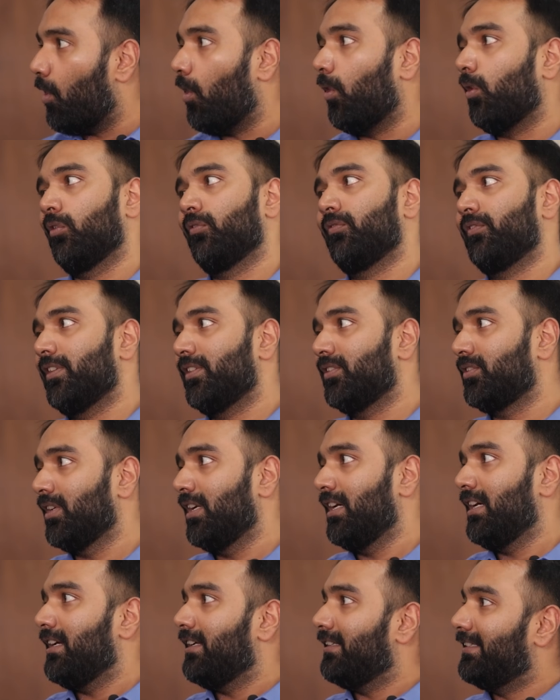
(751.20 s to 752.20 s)
all of this,
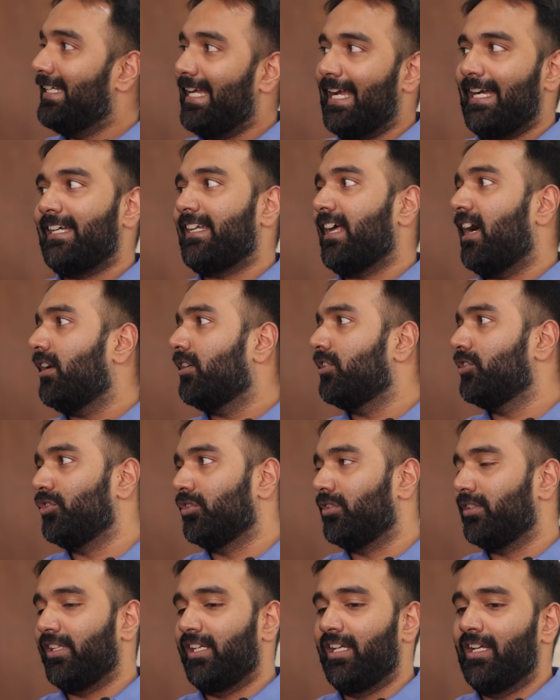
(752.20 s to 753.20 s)
the entire
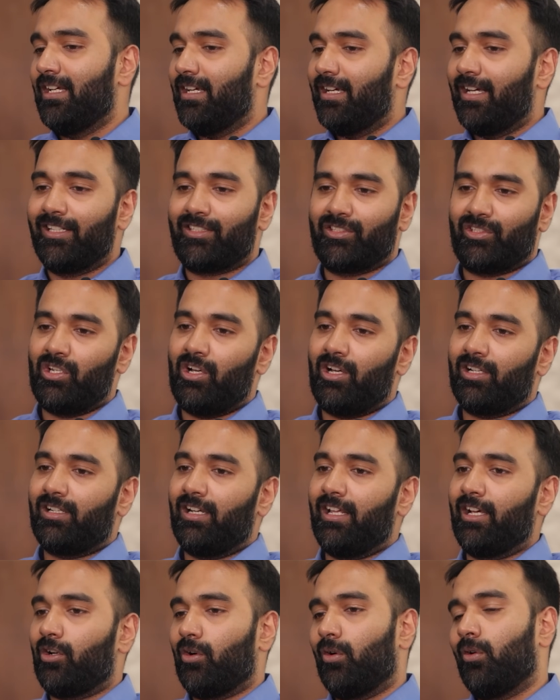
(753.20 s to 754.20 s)
journey. It's not
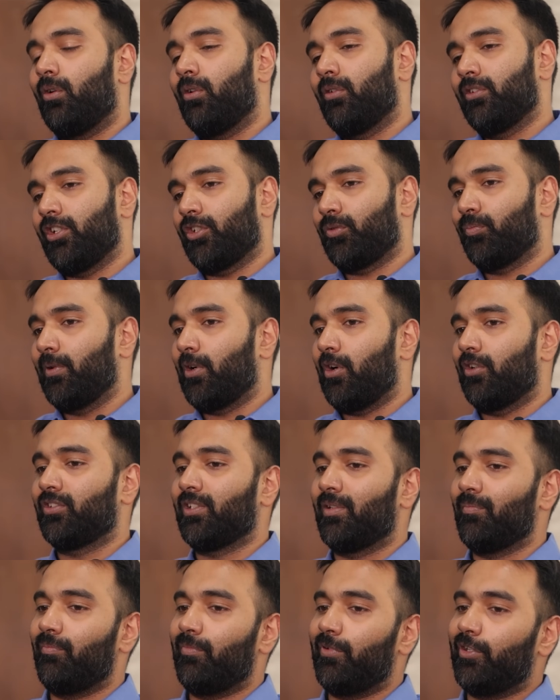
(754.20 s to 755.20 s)
like, oh, just because
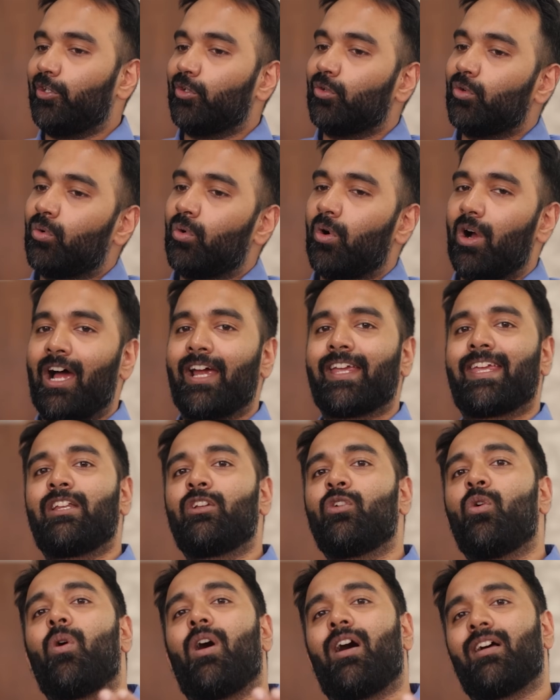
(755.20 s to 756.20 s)
I'm new, I
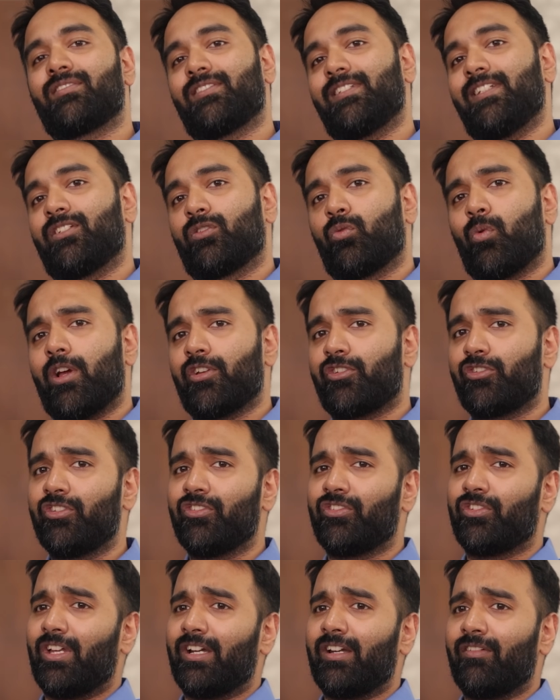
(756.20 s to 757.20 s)
can go ask these
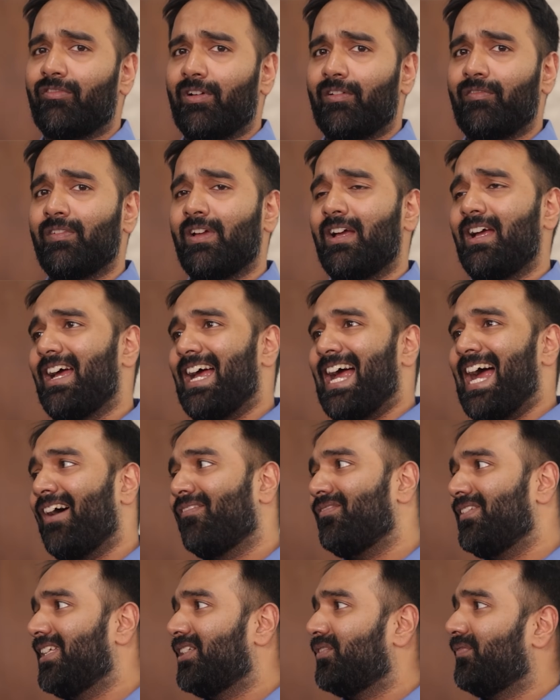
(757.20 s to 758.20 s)
questions, and if I
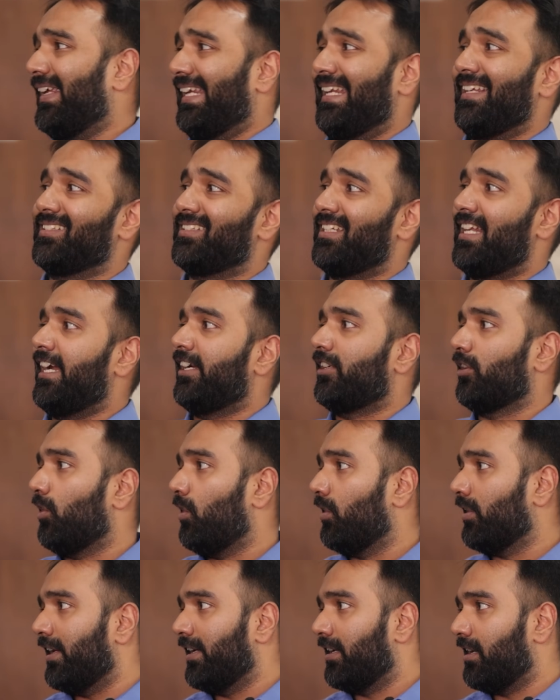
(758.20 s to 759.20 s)
have these feelings later
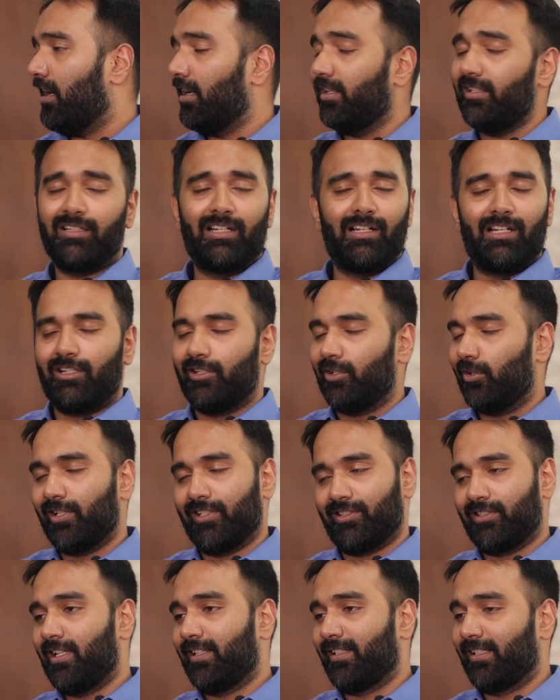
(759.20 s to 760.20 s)
on, I can't. No,
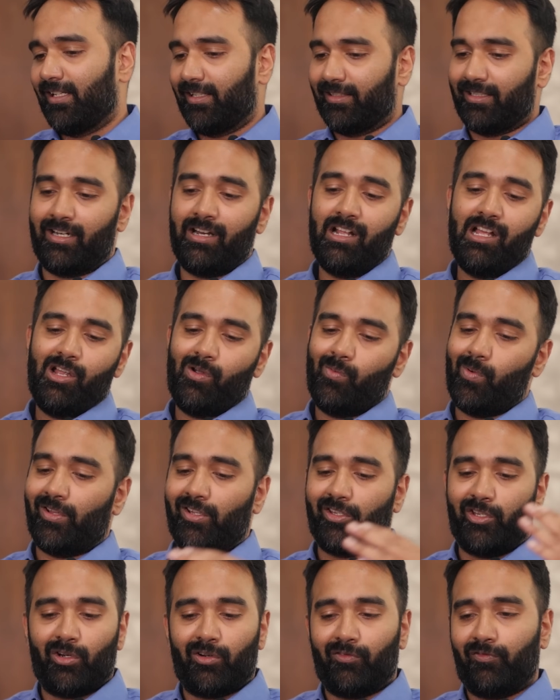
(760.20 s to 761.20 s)
there's nothing like that.
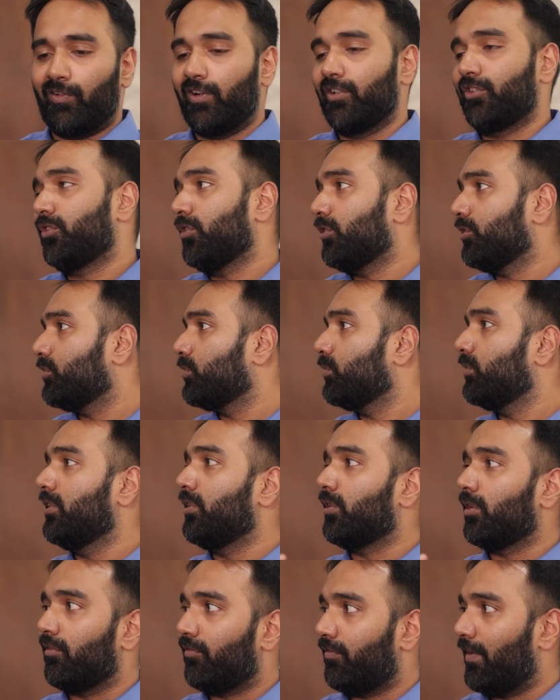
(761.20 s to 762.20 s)
Whether you're a first year
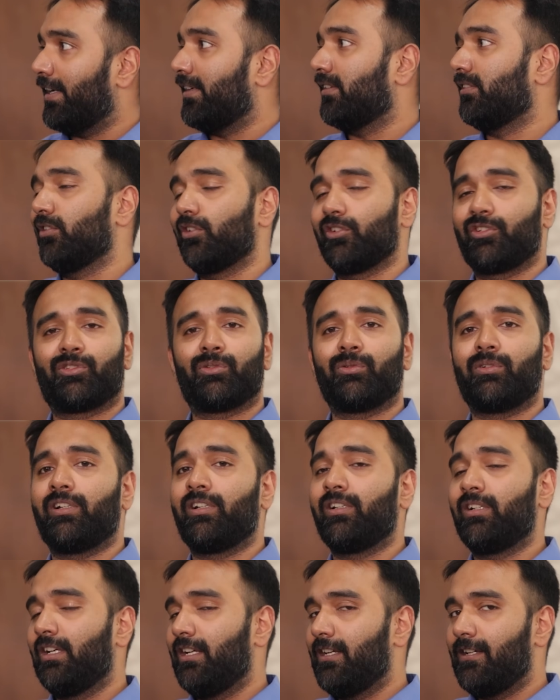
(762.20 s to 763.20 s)
student or a final year
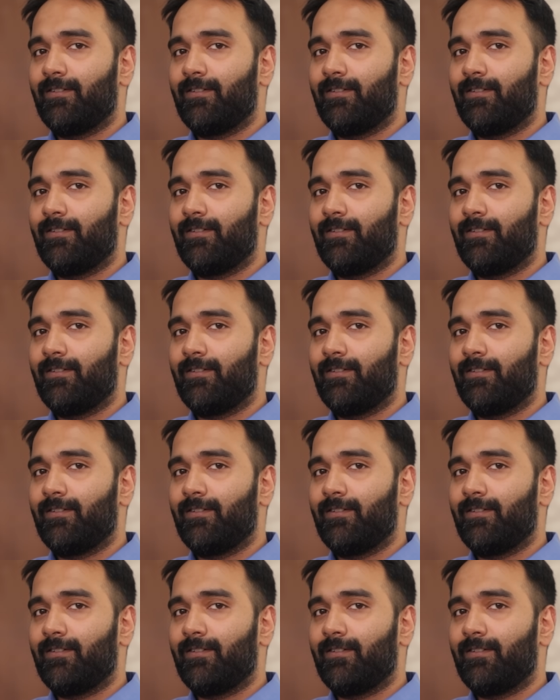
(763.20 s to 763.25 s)
student,